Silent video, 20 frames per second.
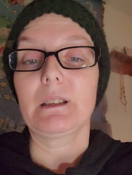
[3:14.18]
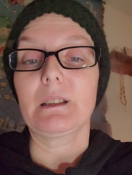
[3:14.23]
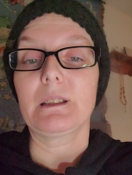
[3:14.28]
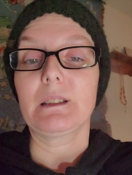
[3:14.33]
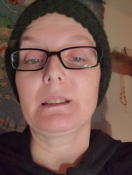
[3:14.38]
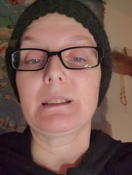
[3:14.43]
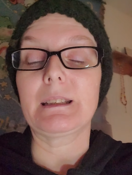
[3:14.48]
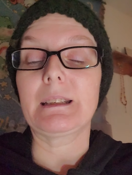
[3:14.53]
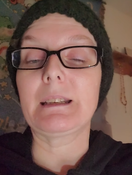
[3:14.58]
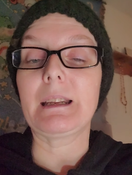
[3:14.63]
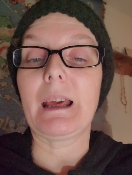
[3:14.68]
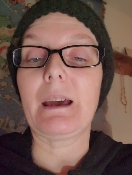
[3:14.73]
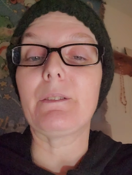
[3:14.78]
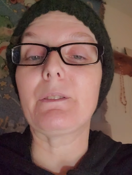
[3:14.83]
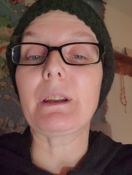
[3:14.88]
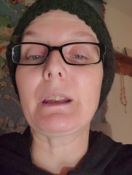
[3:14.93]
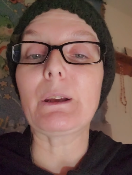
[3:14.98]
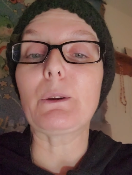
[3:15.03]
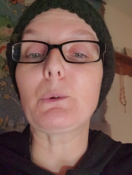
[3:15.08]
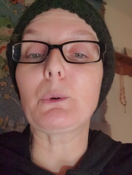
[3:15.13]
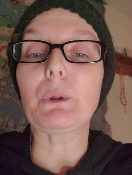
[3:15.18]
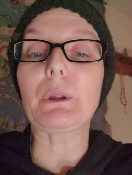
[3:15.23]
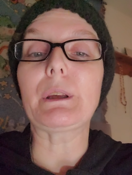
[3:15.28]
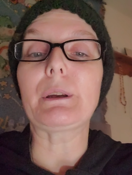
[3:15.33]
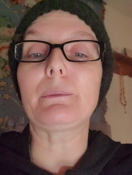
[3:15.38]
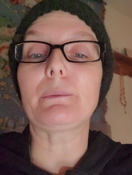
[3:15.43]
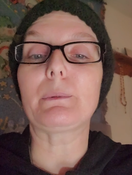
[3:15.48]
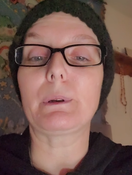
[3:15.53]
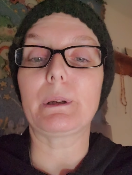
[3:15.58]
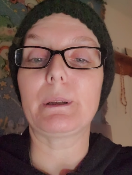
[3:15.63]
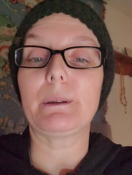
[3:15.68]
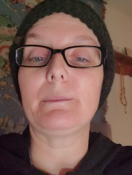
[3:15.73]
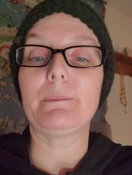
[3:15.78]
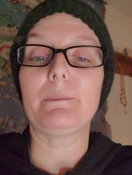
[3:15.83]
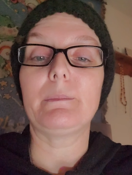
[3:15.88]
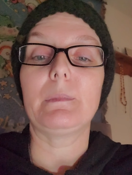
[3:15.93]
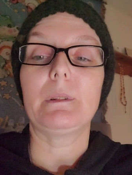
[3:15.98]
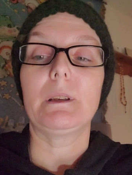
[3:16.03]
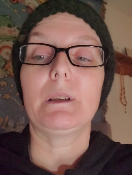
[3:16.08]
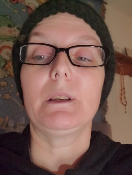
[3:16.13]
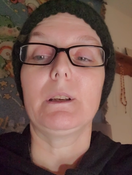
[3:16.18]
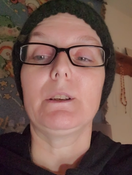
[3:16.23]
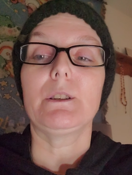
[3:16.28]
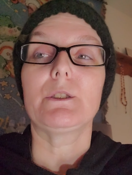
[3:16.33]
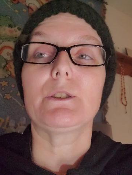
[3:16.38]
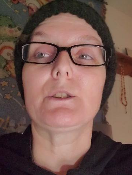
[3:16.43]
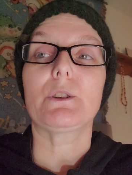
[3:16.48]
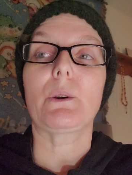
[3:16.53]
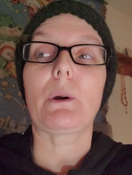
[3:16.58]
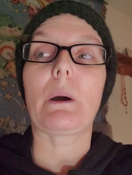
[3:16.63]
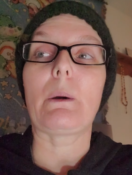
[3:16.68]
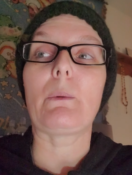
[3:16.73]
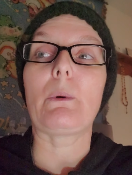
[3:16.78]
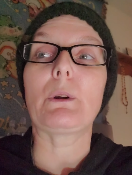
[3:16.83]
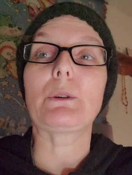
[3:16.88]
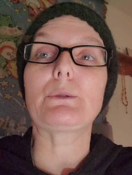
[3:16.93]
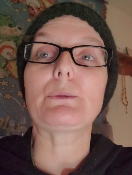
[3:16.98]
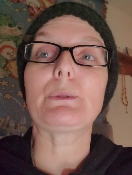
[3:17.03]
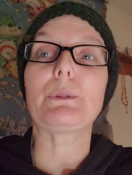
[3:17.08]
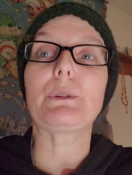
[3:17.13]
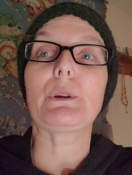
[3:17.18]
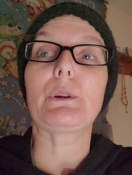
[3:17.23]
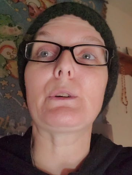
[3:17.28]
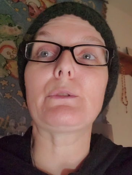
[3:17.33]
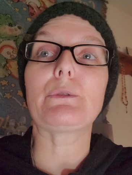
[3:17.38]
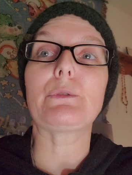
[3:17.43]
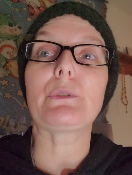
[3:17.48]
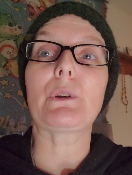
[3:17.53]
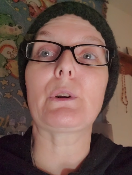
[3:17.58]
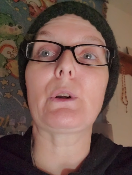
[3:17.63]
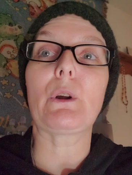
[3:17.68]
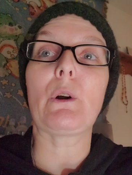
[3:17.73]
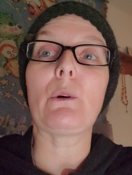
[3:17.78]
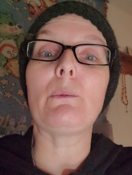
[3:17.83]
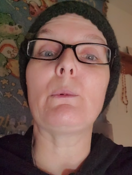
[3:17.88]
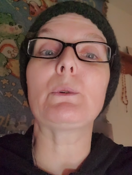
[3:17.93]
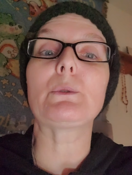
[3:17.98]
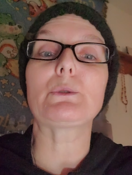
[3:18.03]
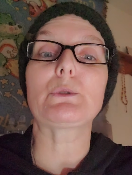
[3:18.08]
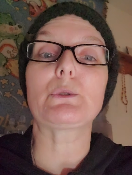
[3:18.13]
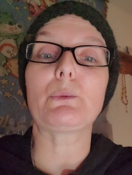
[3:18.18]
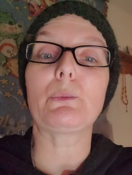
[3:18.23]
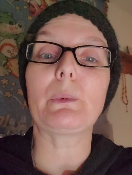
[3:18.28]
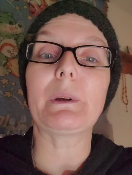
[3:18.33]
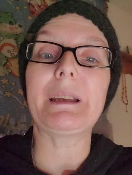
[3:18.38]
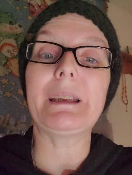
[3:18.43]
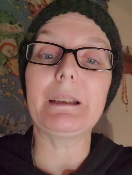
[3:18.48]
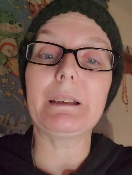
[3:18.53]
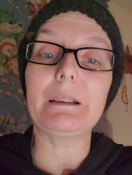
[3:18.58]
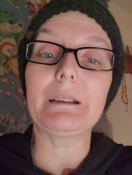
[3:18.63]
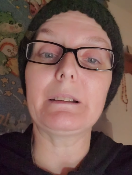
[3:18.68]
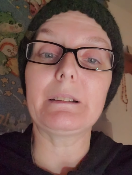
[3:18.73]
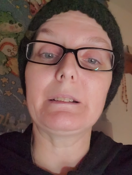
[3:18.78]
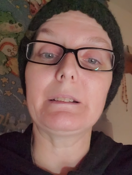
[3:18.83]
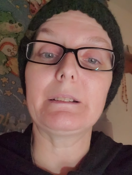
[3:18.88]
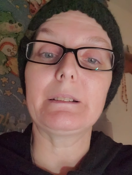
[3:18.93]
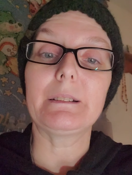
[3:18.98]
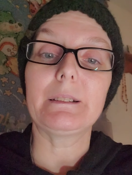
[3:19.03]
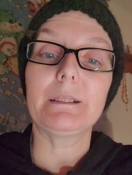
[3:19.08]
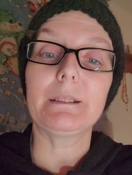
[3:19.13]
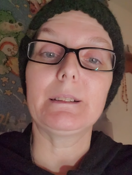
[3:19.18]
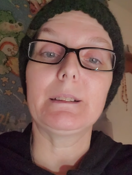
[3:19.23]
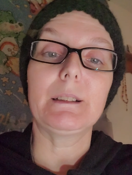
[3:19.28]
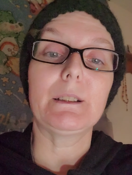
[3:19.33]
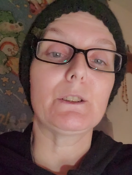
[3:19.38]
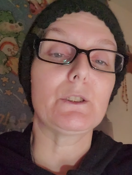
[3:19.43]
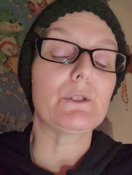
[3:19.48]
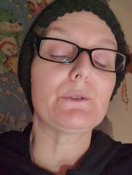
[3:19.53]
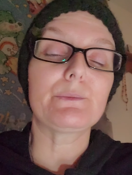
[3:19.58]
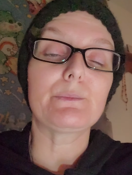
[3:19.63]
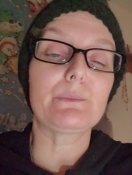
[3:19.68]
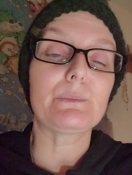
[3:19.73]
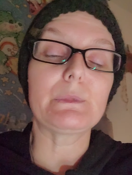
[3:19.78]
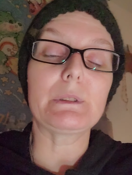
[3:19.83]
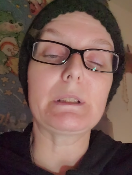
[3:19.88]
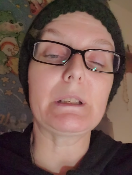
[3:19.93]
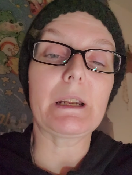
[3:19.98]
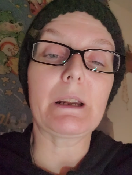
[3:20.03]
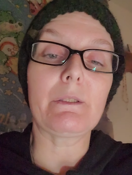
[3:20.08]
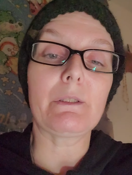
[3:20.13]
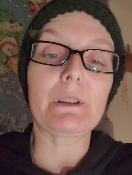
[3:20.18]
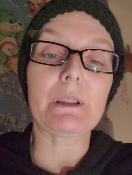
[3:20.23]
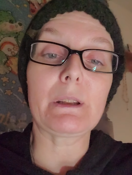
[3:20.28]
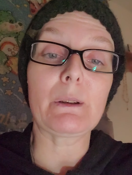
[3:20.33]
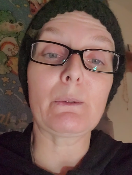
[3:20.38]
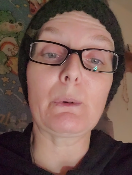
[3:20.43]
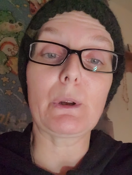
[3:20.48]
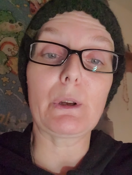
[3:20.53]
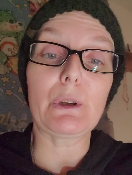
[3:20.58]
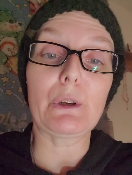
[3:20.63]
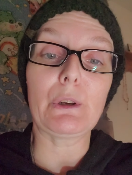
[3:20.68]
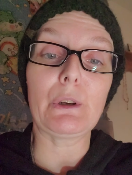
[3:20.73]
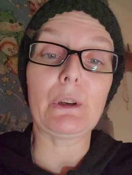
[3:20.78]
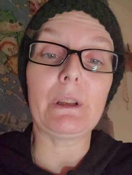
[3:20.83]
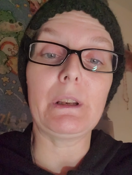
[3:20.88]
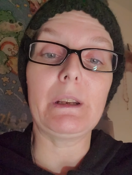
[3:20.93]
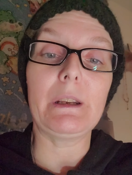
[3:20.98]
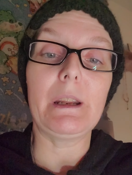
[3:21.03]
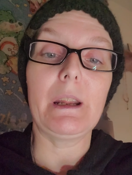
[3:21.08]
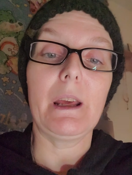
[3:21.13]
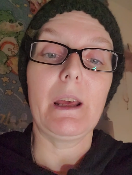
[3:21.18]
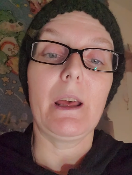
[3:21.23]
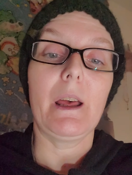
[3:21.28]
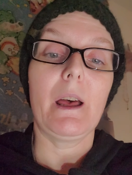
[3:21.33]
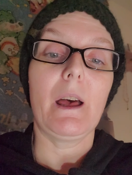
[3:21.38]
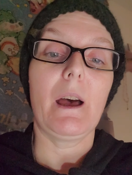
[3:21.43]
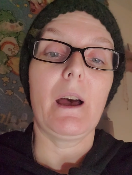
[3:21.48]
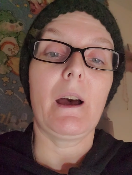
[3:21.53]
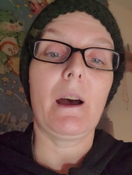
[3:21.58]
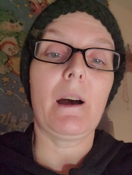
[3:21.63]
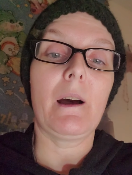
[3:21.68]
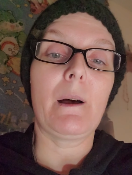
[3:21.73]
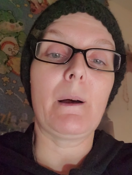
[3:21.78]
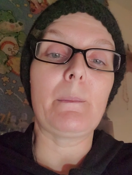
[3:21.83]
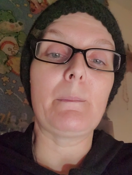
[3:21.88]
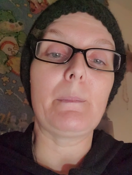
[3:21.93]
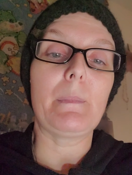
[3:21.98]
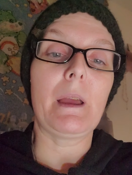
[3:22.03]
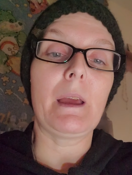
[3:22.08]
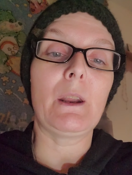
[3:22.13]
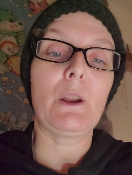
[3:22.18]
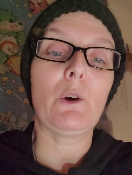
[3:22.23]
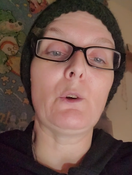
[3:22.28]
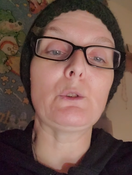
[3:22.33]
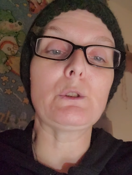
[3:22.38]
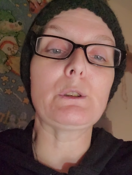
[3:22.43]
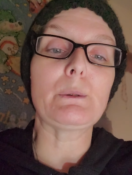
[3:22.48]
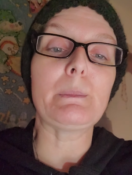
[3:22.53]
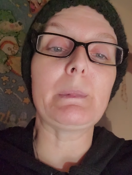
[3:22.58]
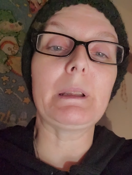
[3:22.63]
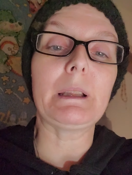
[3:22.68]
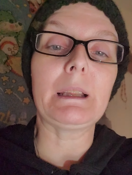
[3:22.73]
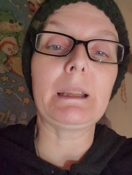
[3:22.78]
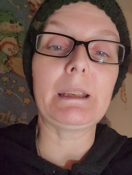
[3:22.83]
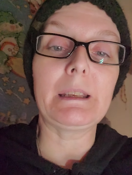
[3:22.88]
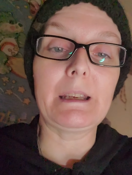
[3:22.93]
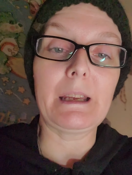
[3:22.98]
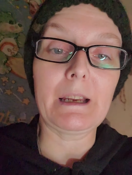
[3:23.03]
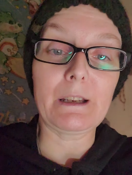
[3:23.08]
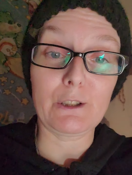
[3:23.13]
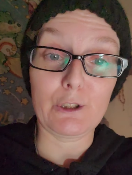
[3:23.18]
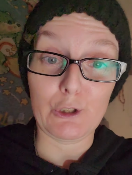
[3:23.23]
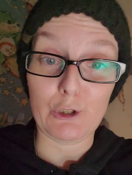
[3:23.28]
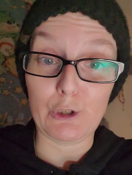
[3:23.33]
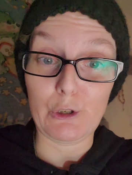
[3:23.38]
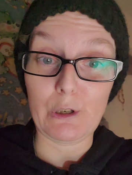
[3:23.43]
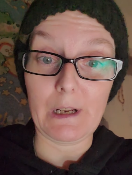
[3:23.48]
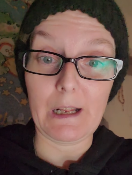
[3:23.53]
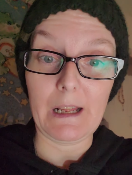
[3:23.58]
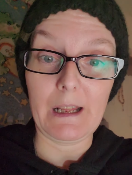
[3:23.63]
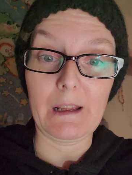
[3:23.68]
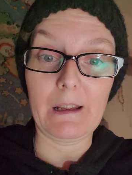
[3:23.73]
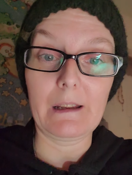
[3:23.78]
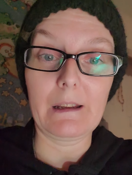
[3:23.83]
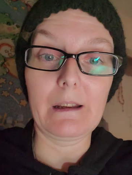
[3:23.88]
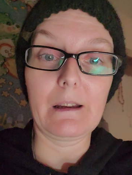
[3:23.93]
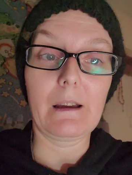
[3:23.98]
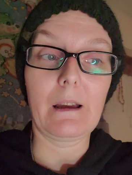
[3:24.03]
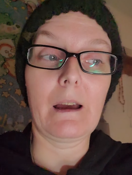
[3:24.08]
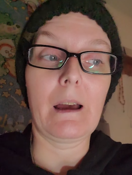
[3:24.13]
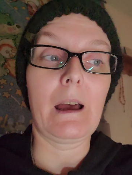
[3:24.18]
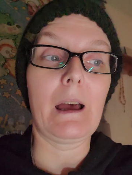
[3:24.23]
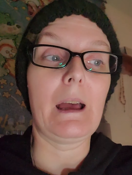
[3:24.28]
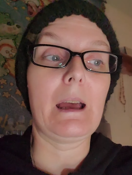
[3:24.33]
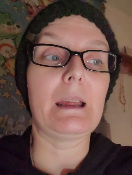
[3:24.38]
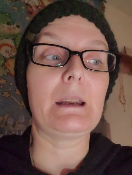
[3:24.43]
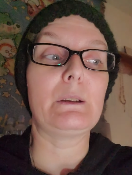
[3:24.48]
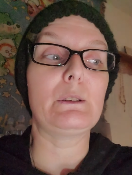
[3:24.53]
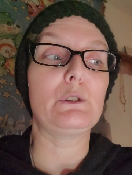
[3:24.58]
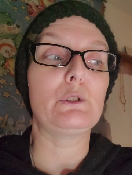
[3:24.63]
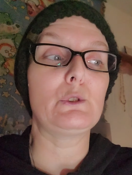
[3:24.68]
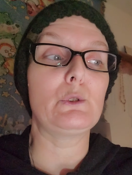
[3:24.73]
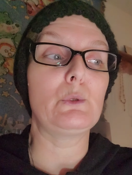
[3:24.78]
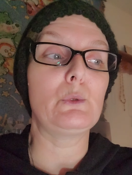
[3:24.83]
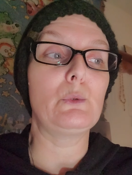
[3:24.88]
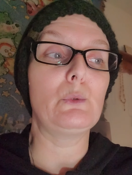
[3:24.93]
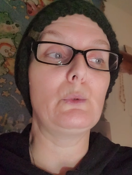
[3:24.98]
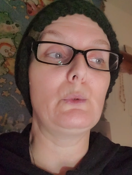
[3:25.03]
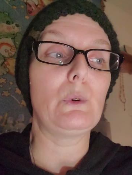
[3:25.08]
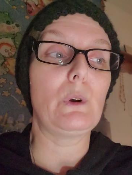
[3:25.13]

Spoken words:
didn't have an equilibrium. So I worked with her for almost a week, did everything we could, and ultimately yesterday I had to